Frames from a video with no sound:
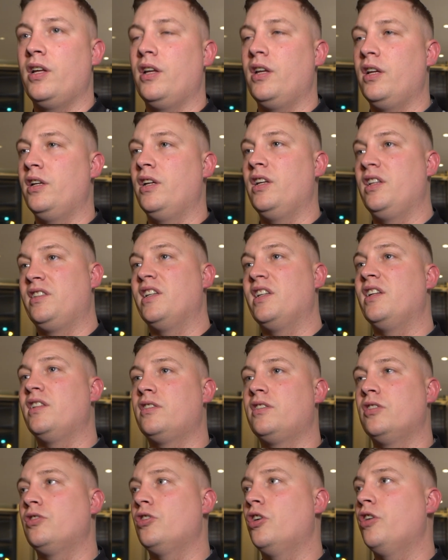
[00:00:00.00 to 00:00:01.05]
He did
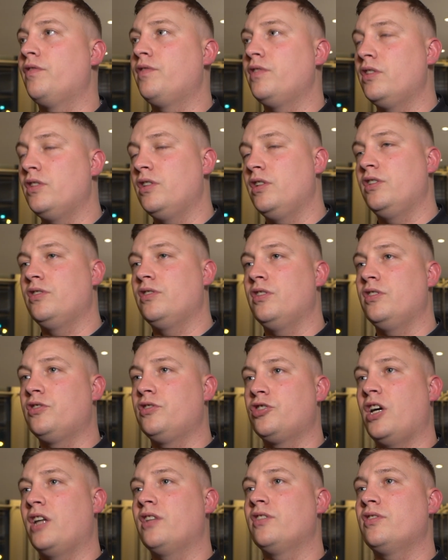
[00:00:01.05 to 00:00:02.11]
deserve his
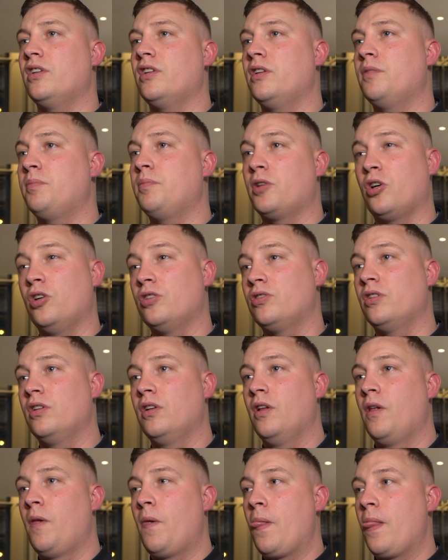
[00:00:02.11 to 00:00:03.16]
chance at it, because
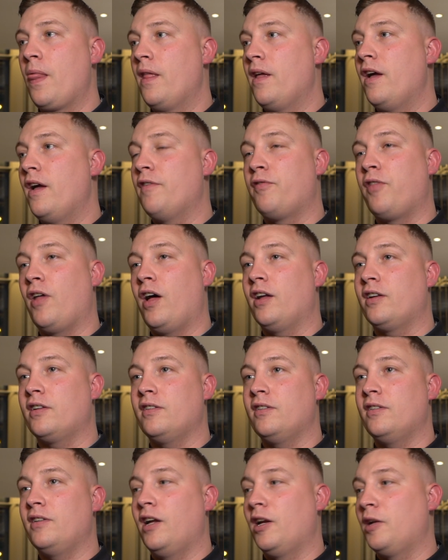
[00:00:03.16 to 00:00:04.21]
if that
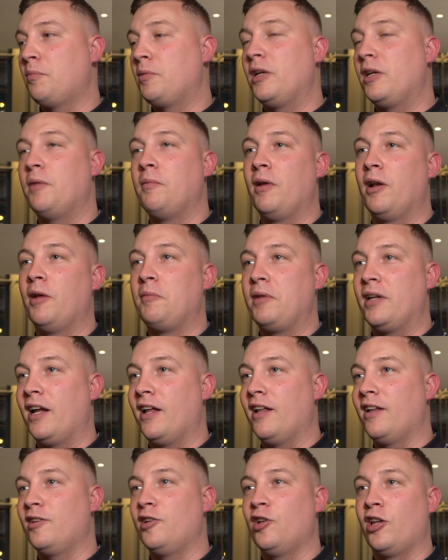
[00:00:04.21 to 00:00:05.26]
had been a
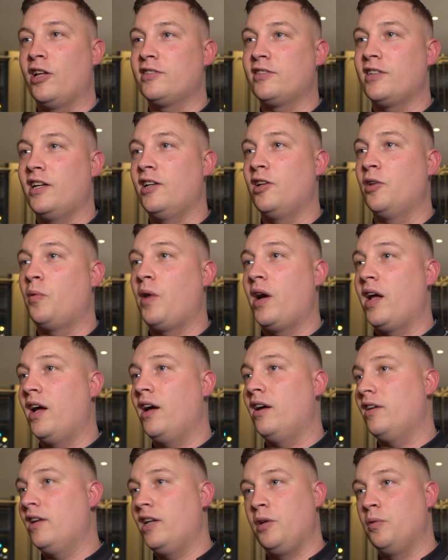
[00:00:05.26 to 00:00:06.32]
millimetre the other side of the
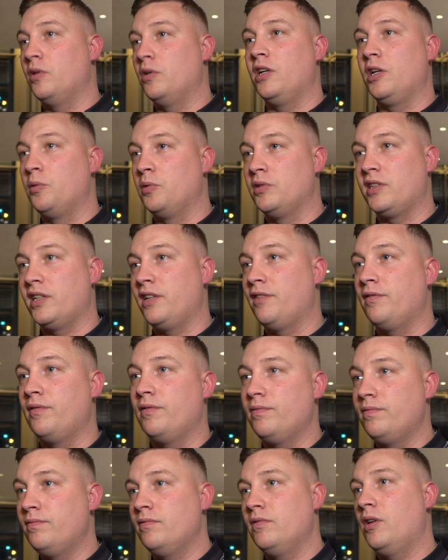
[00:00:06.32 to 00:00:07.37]
wire, he was in.
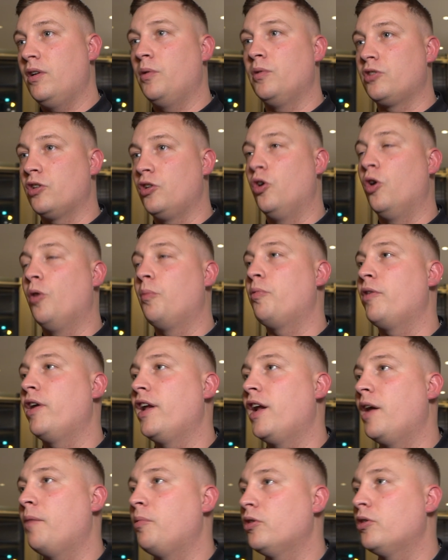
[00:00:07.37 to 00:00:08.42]
It was a no-brainer.